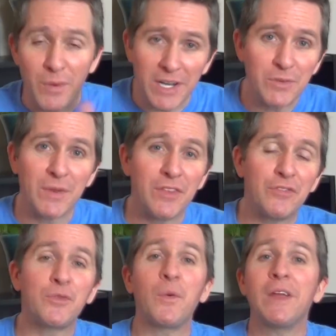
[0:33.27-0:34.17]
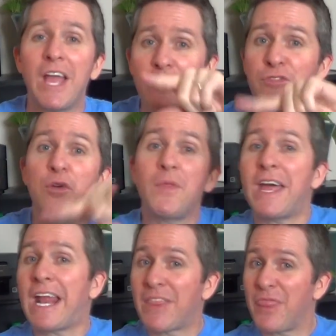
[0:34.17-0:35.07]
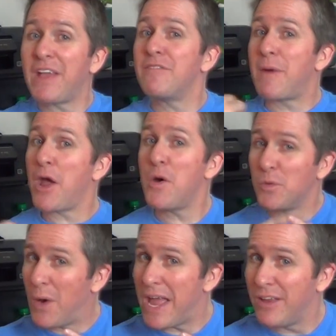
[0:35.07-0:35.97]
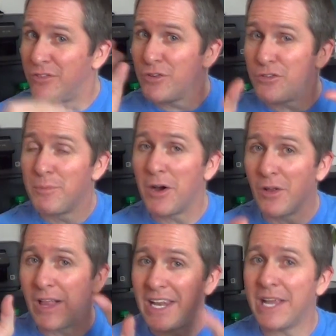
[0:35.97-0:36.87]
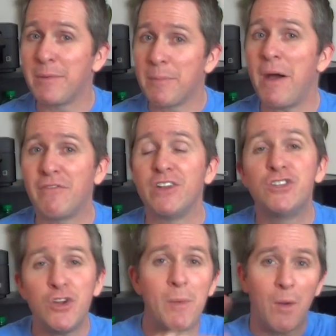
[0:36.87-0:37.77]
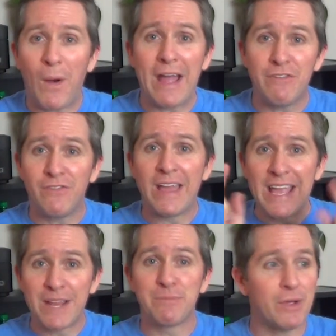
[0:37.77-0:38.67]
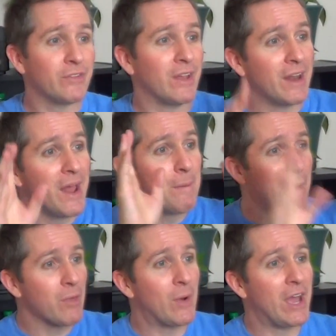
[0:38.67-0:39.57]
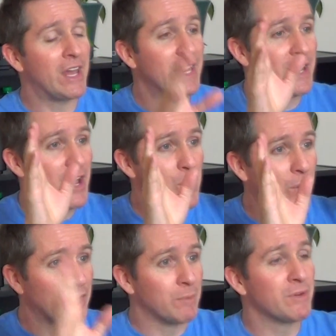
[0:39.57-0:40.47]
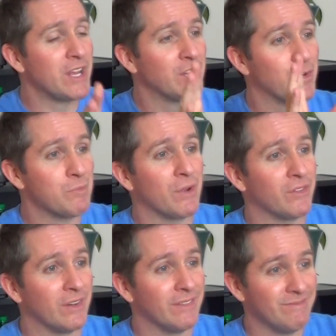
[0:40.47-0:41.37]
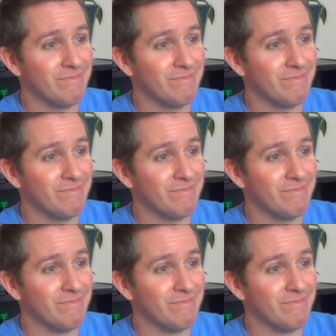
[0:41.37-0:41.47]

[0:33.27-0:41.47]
So I didn't read the story yet so that I could think of my own ways to smuggle an Egg McMuffin to my wife in prison. By the way, honey, we're gonna pretend you're in prison.